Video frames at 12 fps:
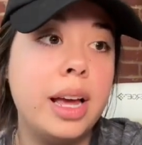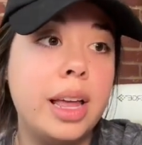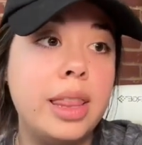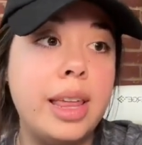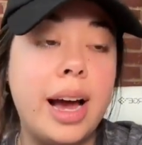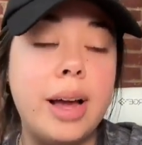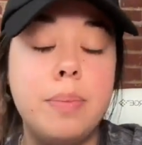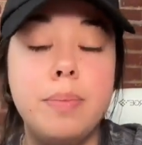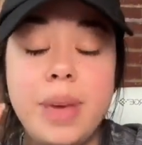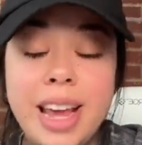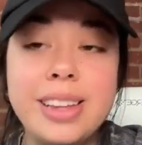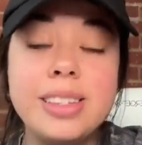that
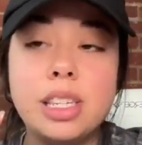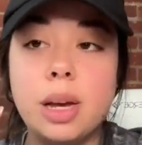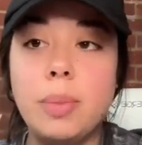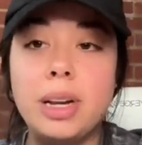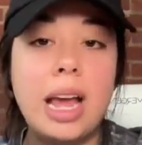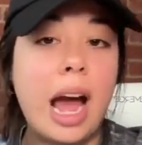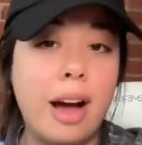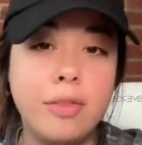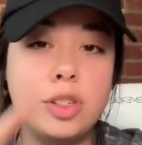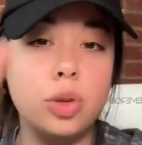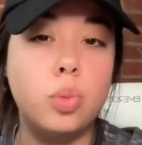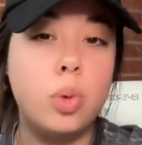makes somebody have
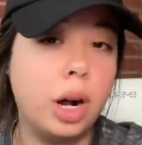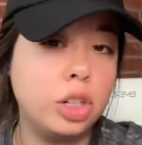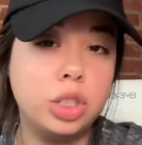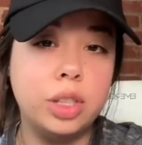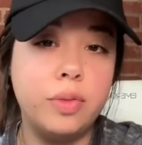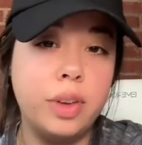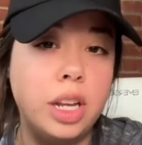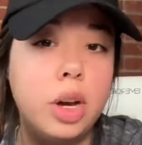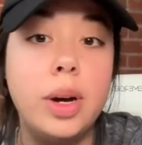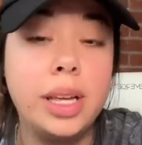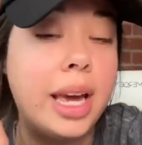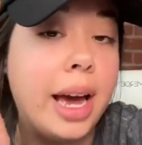to watch the video
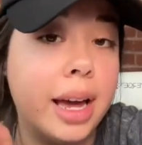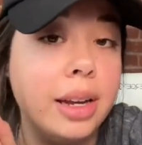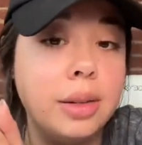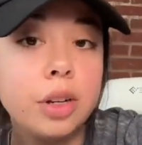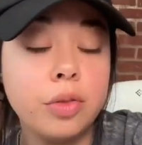again.